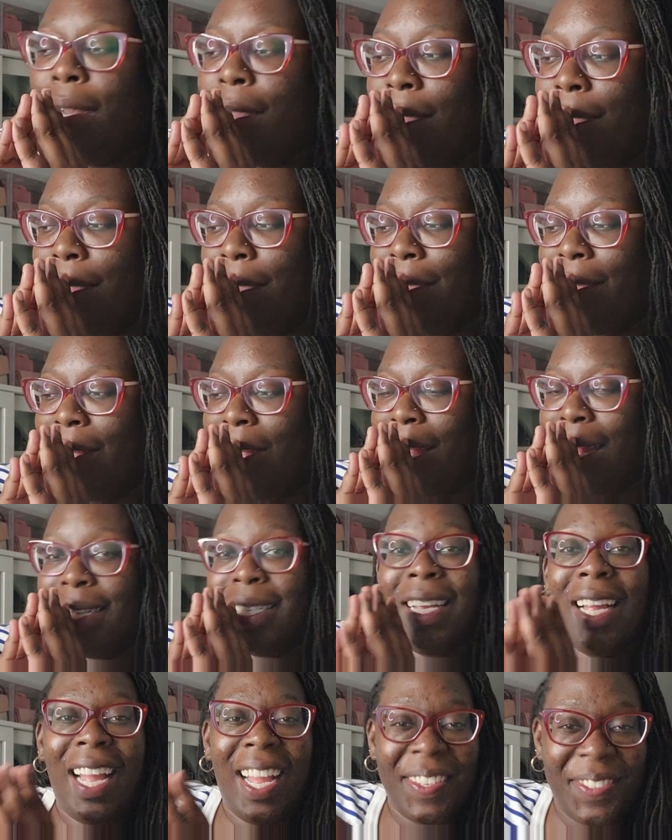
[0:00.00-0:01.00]
Oh,
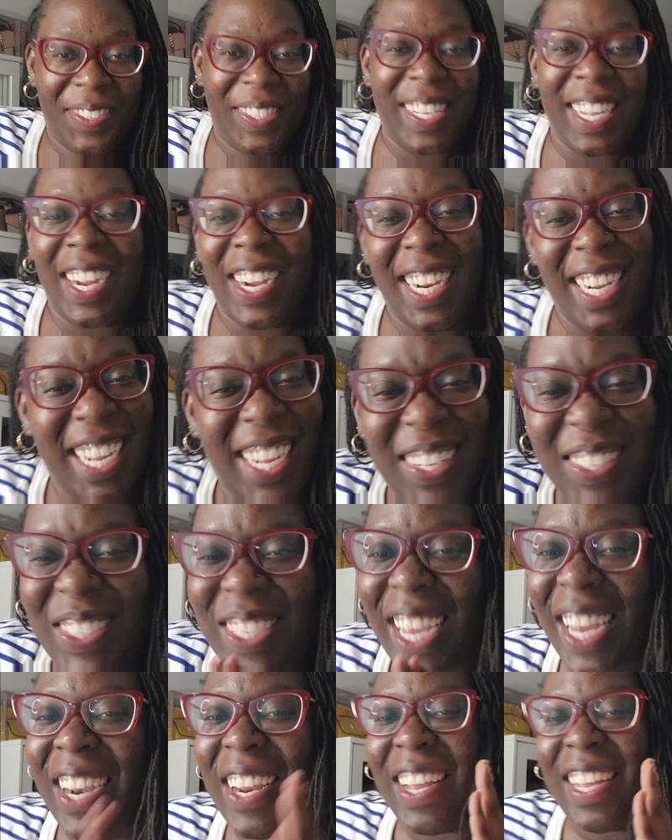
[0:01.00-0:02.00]
gosh. I'm sorry,
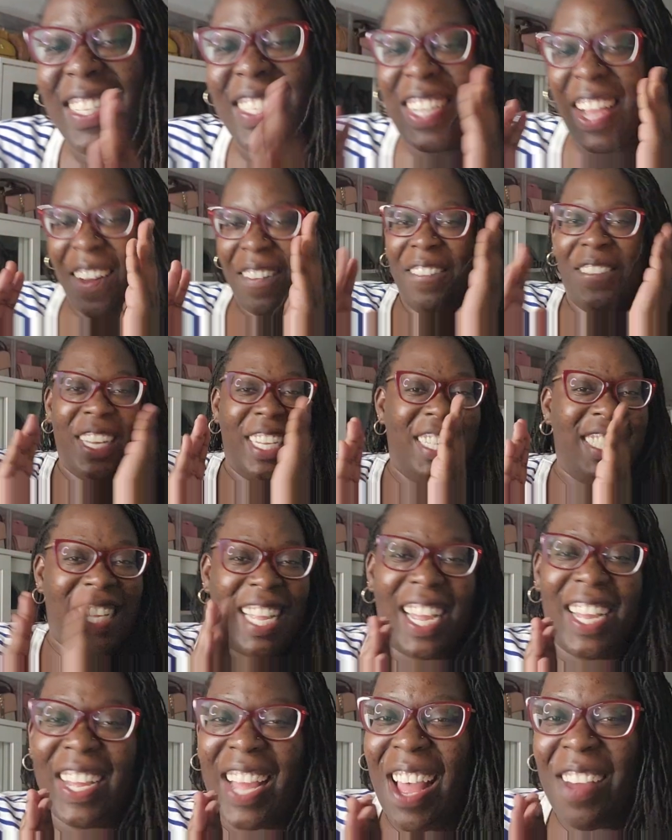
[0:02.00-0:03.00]
y'all. Trying to, trying to figure
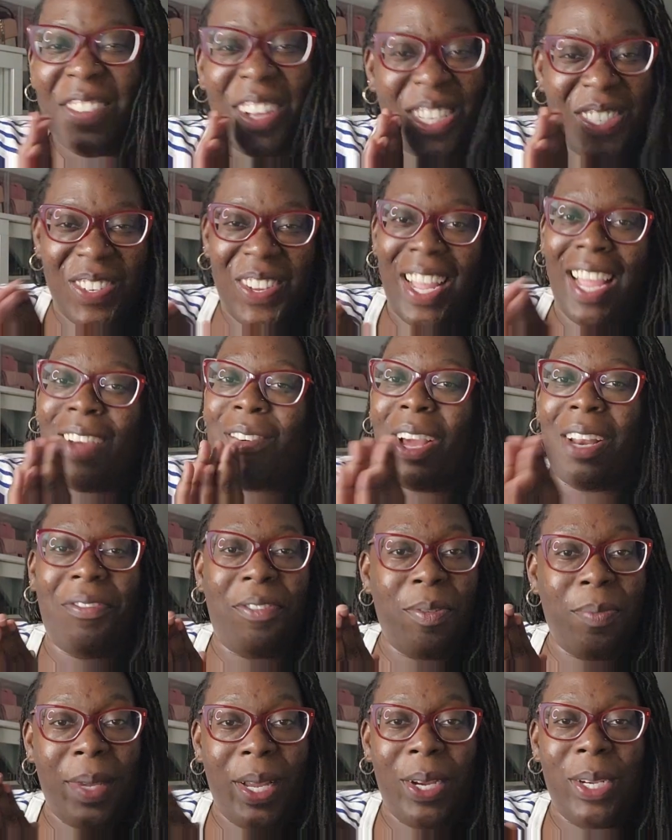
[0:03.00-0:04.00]
this out. I've also had
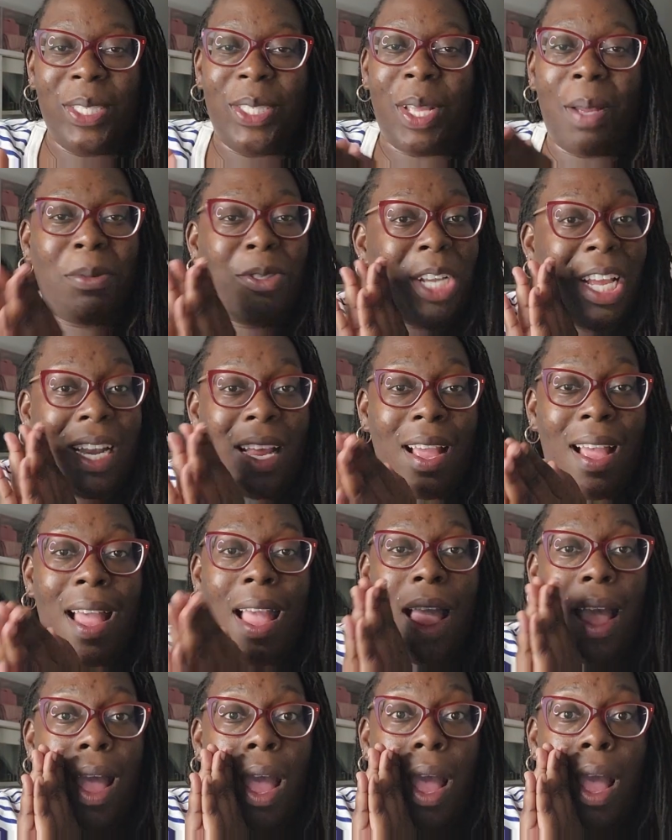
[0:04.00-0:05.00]
quite a few beers, so I'm trying to
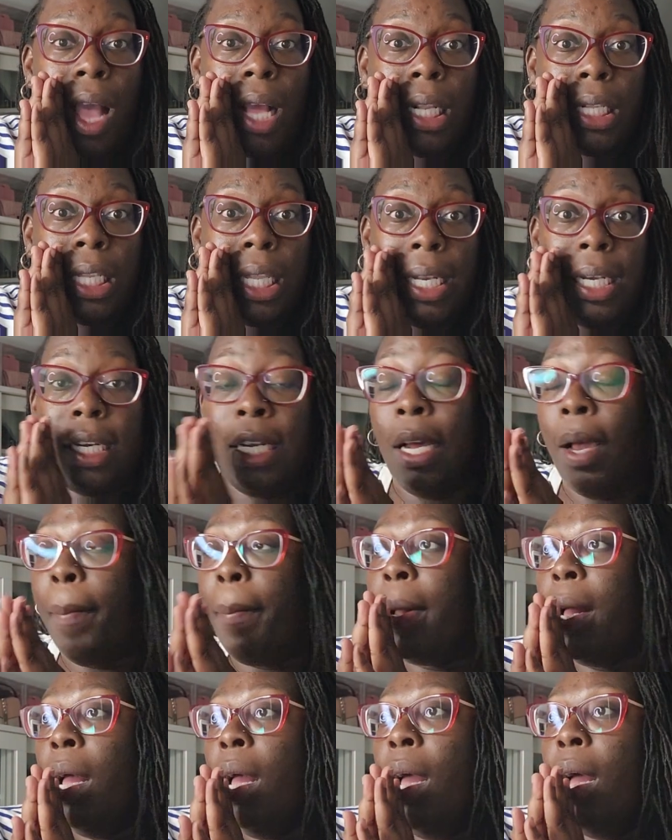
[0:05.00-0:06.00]
clean it
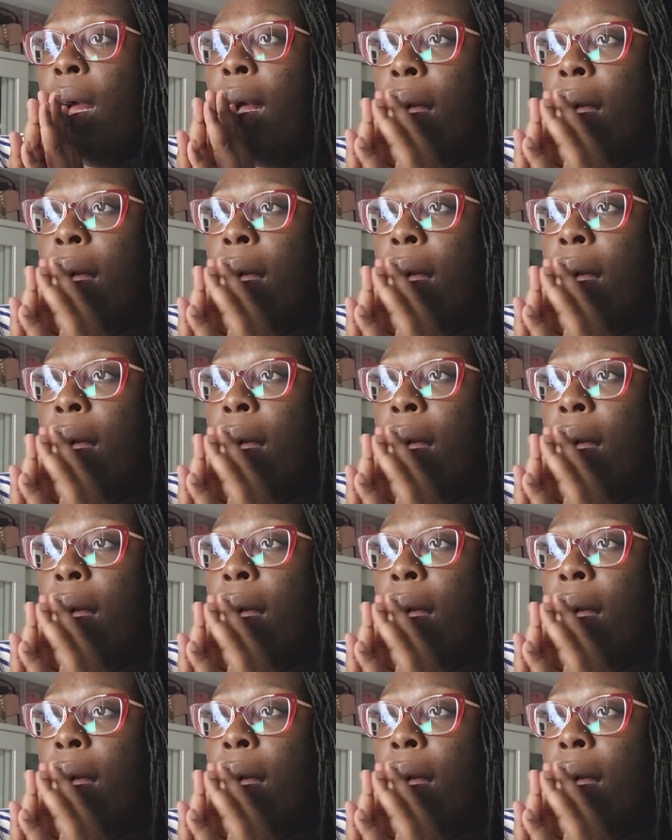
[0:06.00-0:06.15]
up.